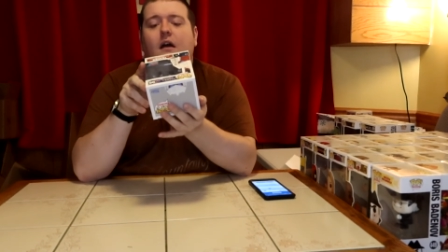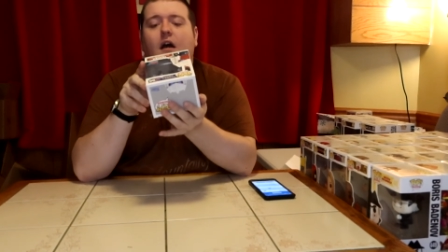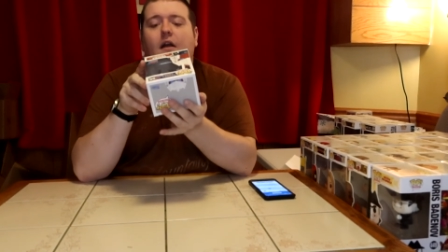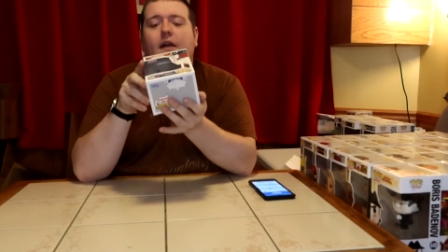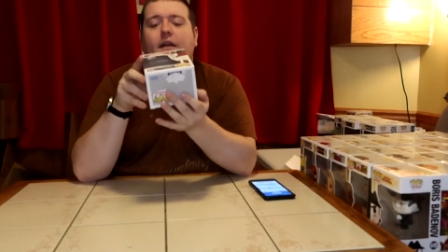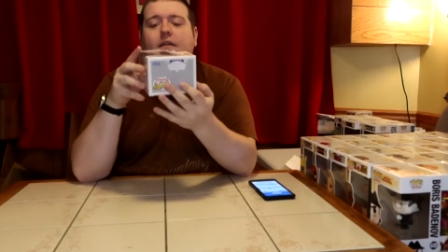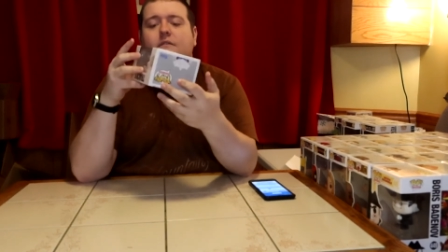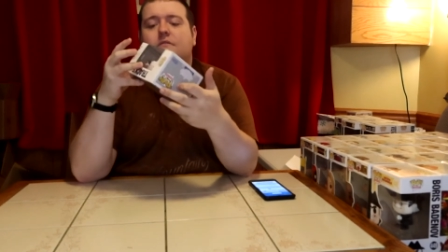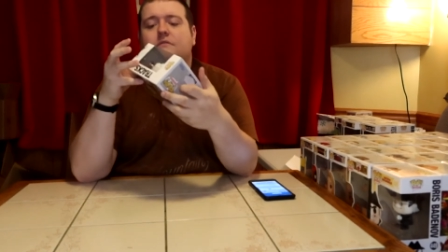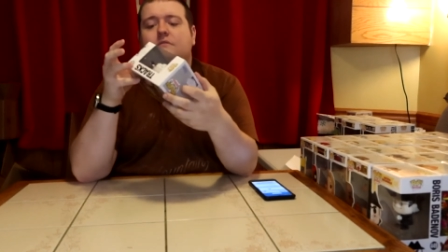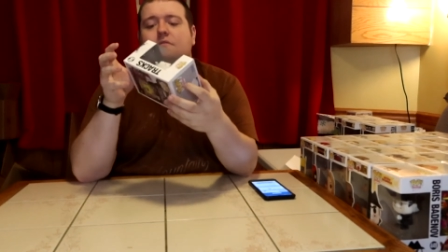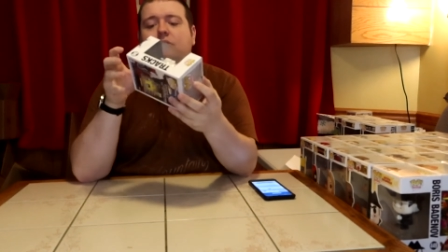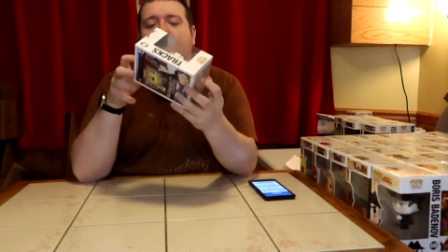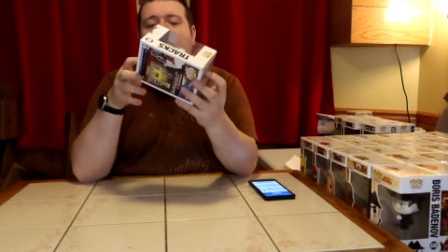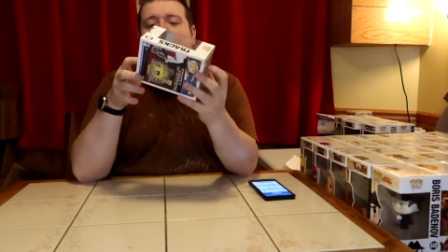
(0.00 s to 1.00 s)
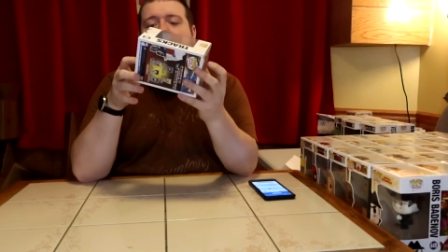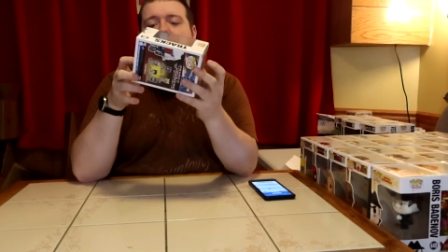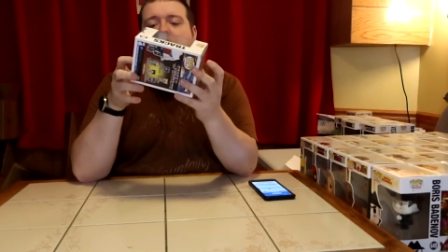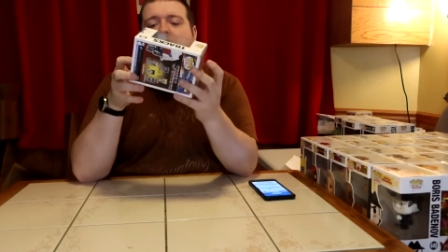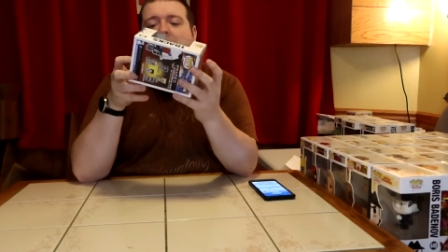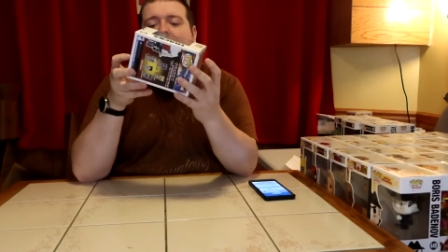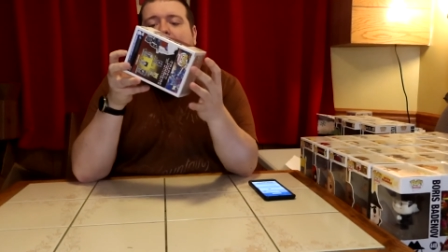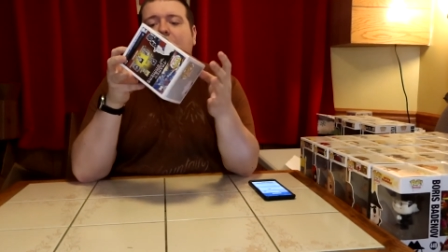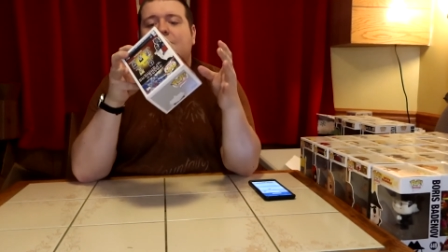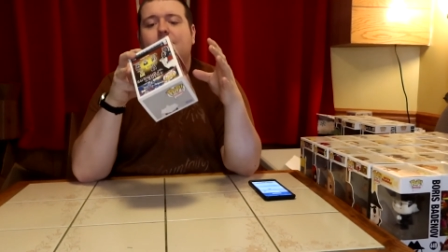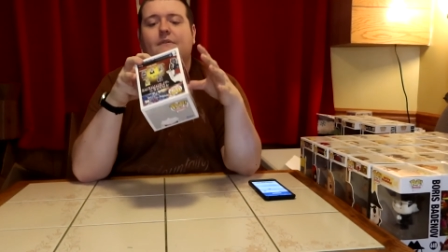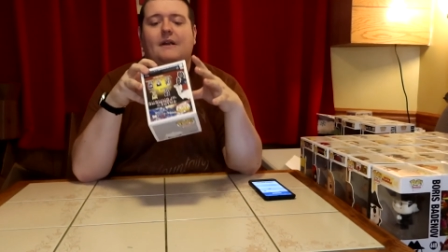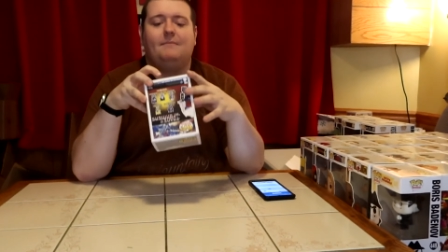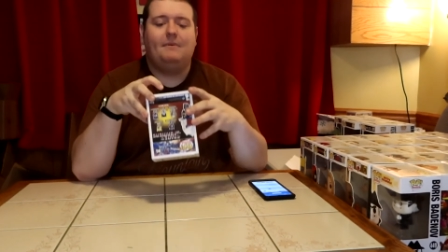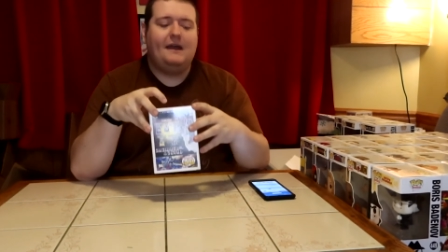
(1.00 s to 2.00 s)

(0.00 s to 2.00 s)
All right, we'll check it out and be right